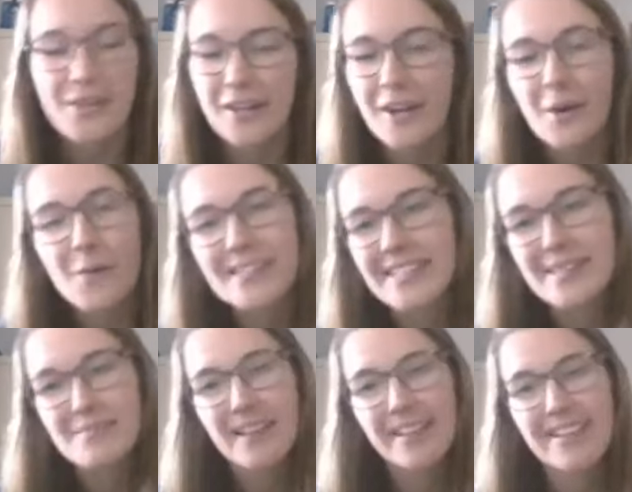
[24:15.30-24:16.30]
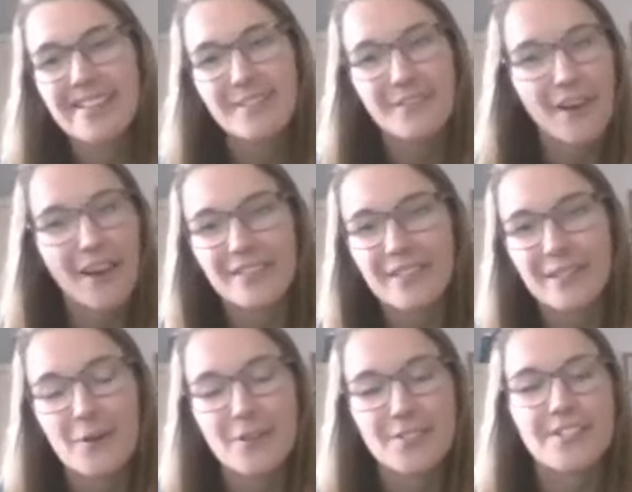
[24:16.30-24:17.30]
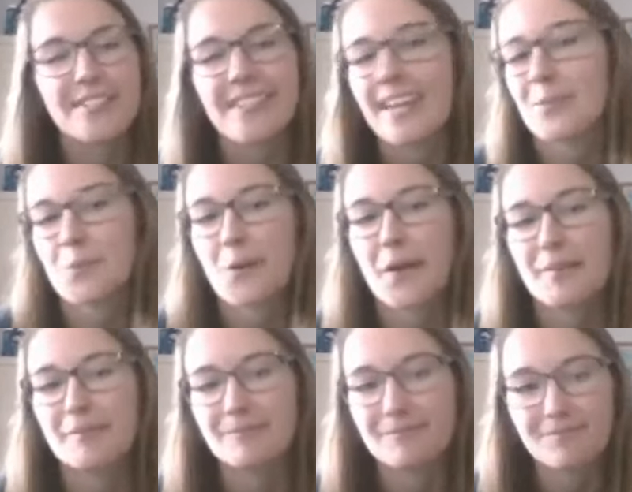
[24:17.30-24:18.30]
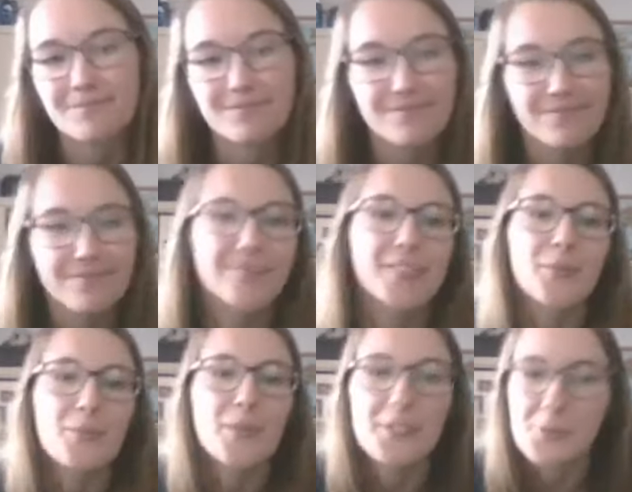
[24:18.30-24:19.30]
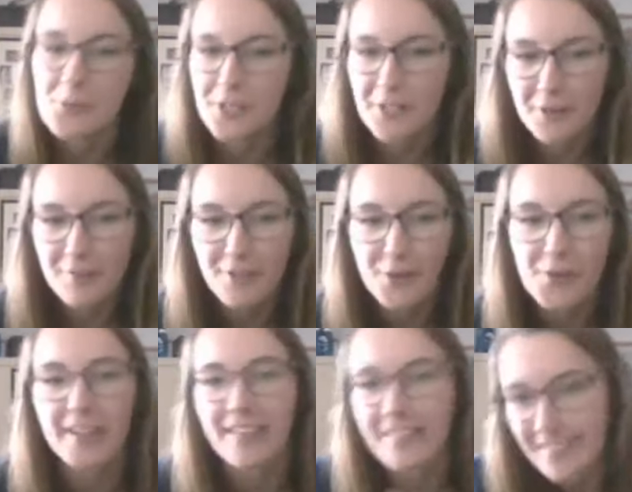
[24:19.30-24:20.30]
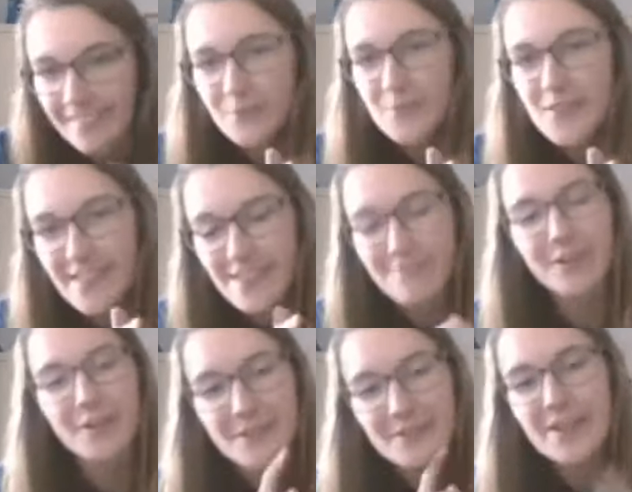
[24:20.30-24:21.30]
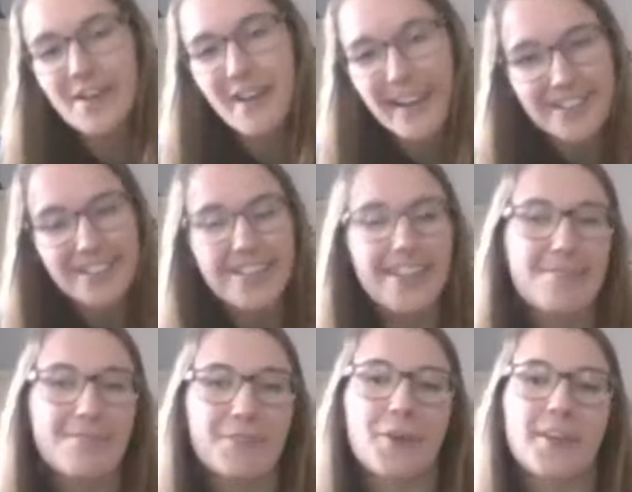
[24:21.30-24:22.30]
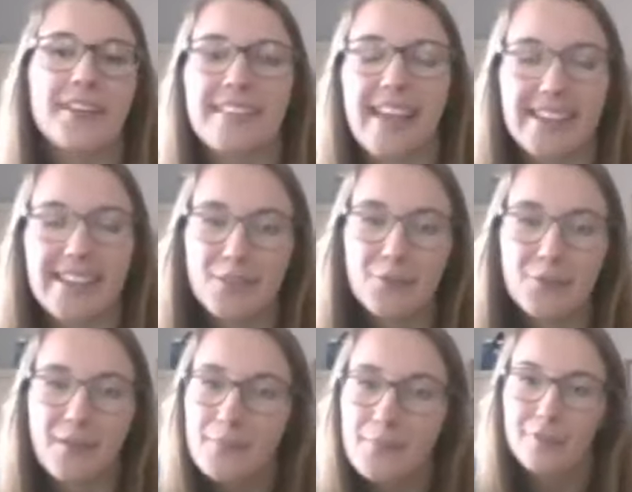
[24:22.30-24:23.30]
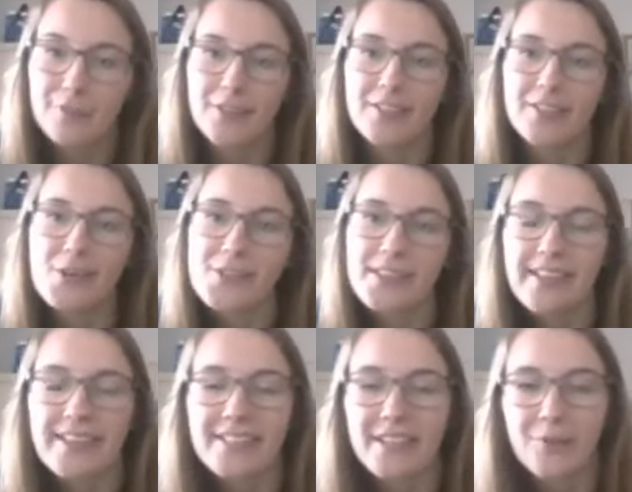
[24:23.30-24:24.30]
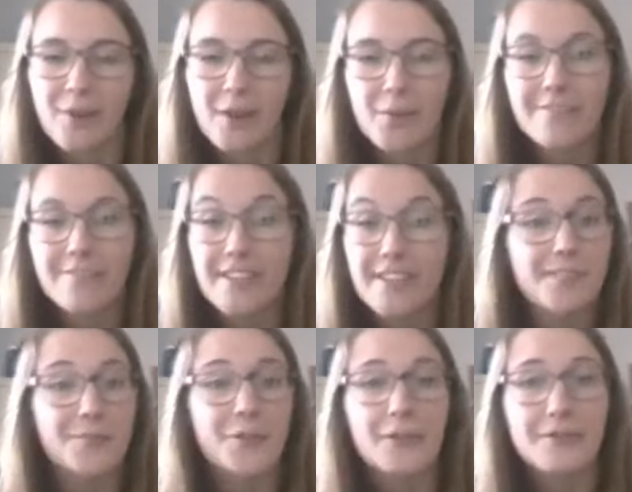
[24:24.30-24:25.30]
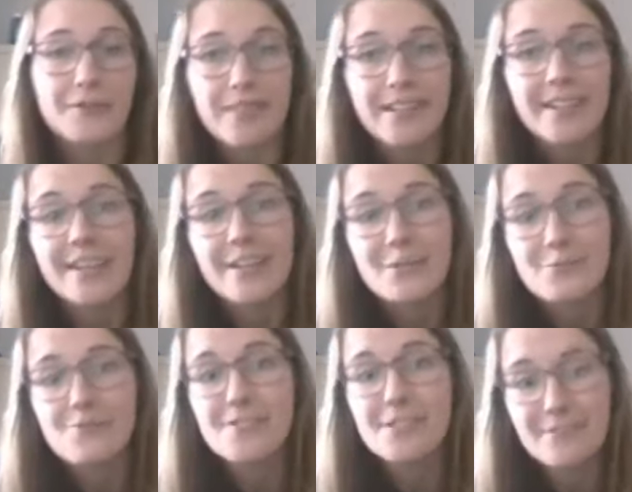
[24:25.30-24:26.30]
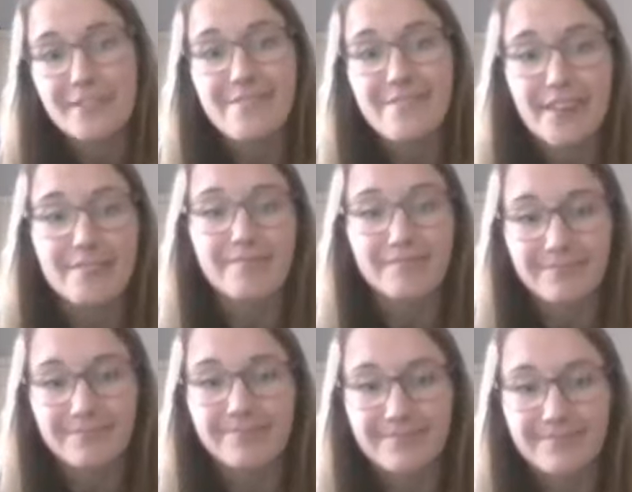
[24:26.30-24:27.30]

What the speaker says: but you can always email us if you have any questions as well. We can use it here in Florida. We love Florida. We are actually in Florida last November for the North Atlantic Right Whale Festival. It was really, really fun.